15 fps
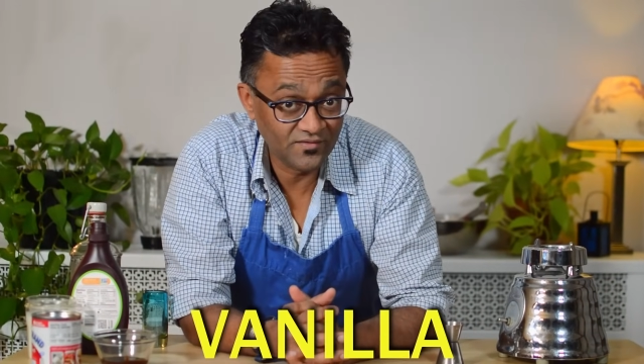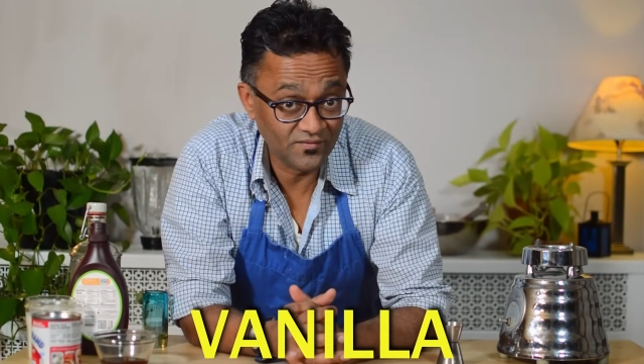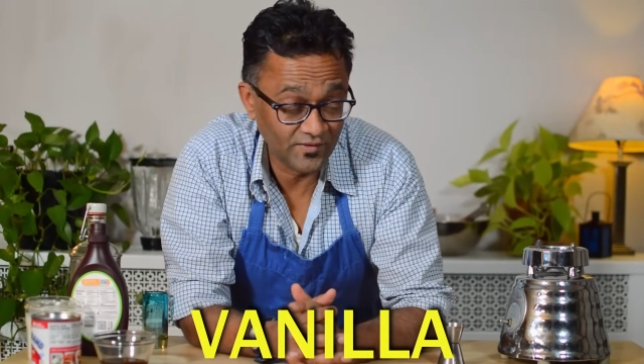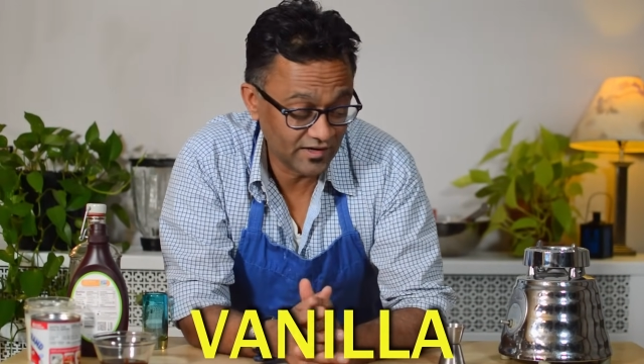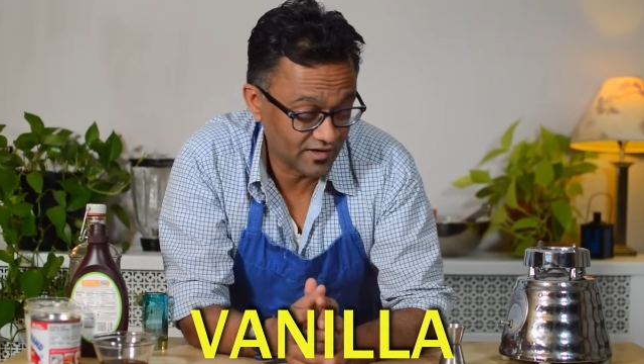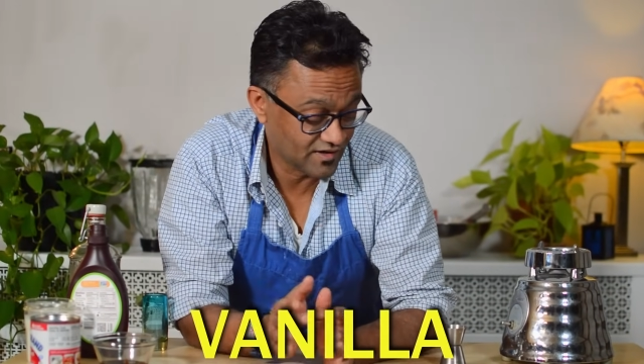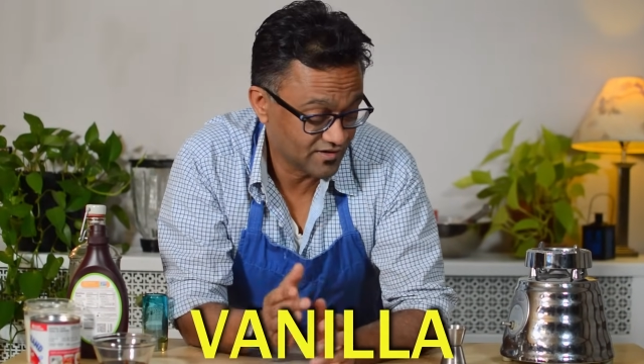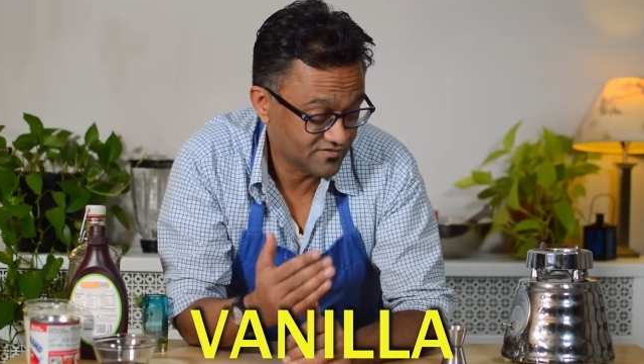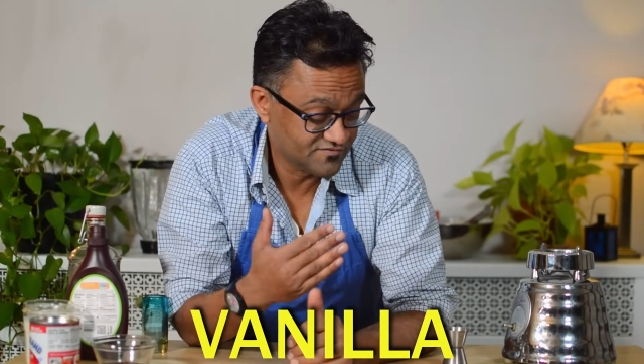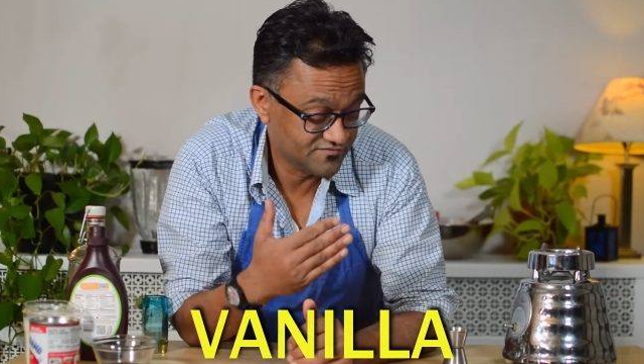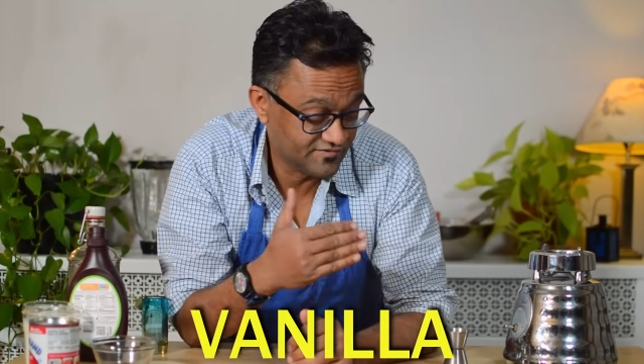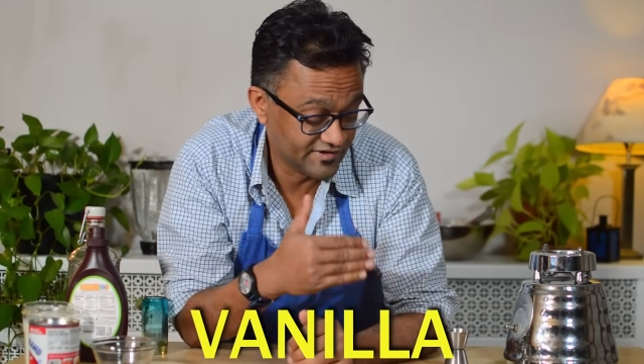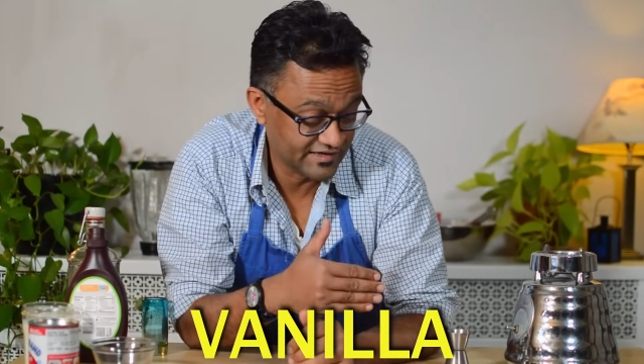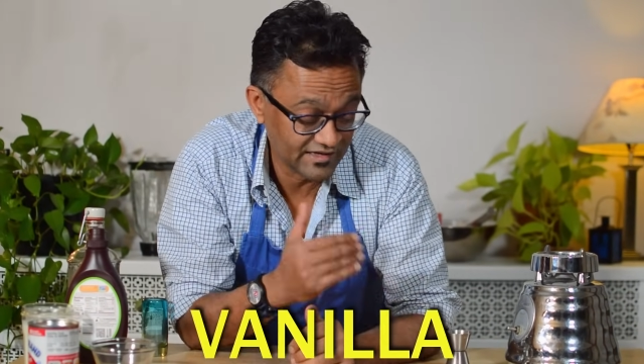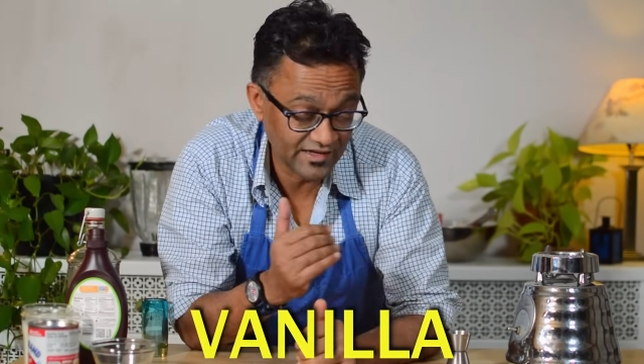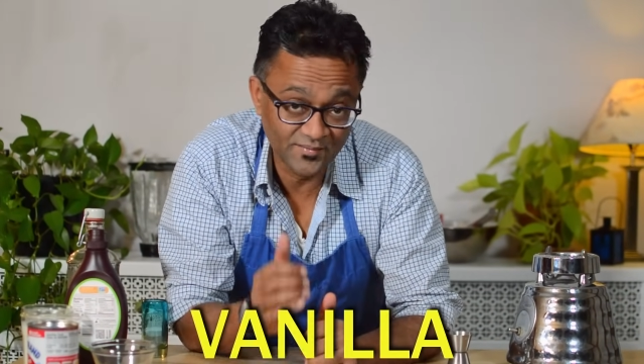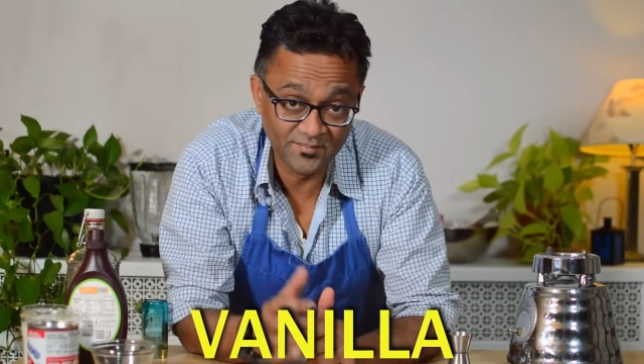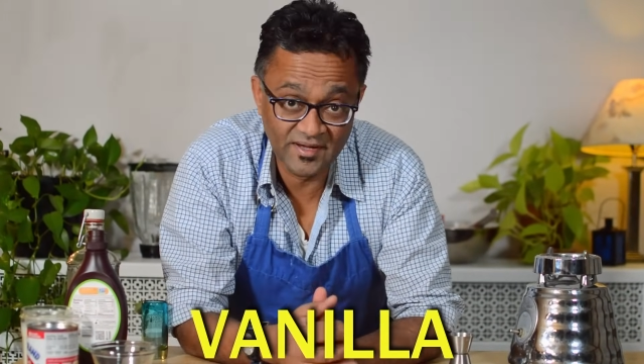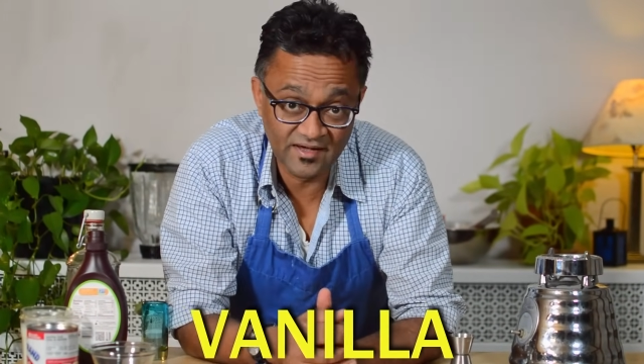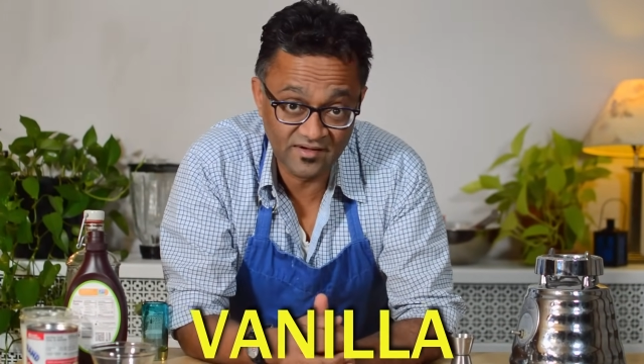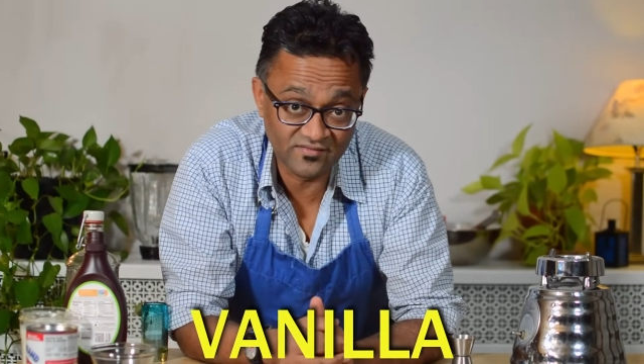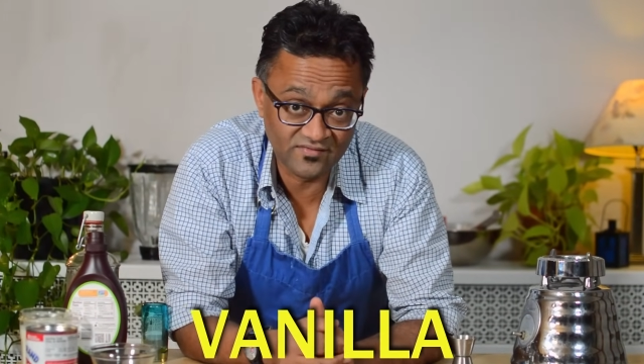Well, vanilla
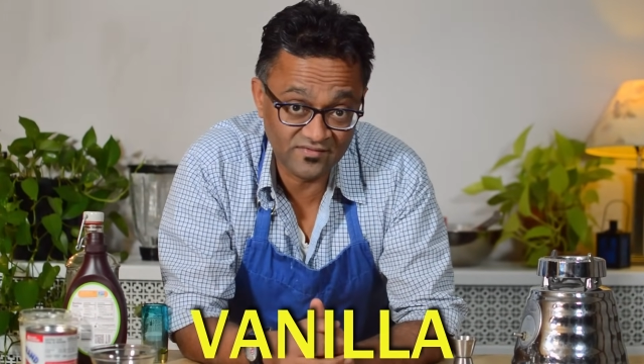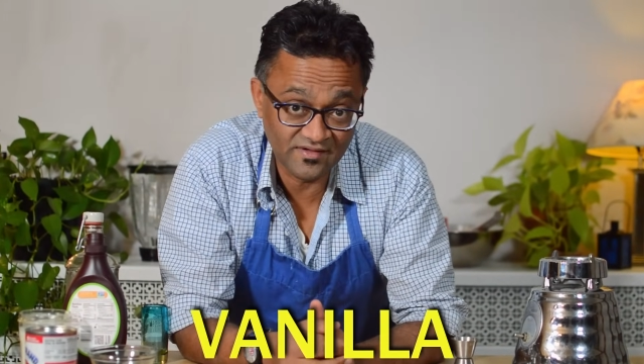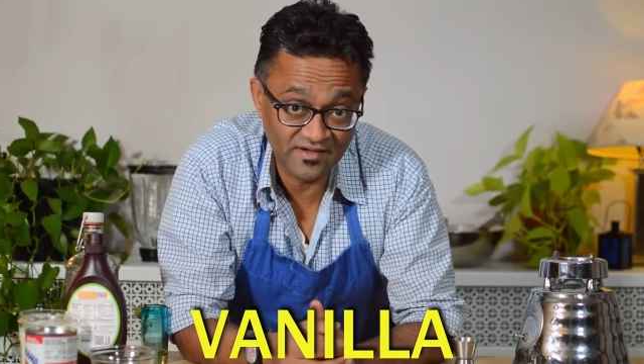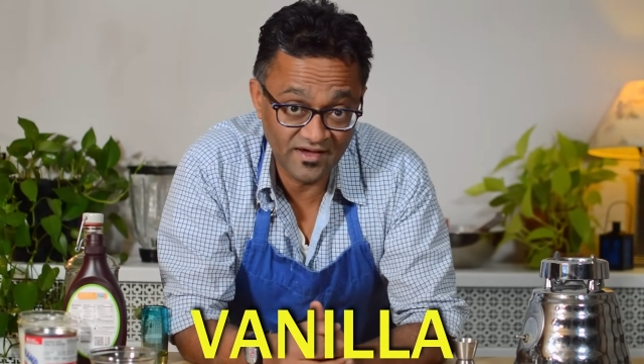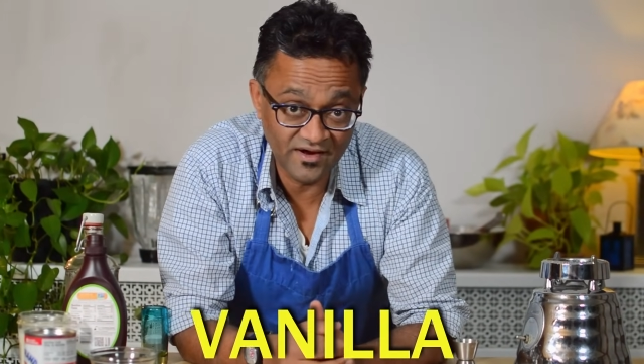makes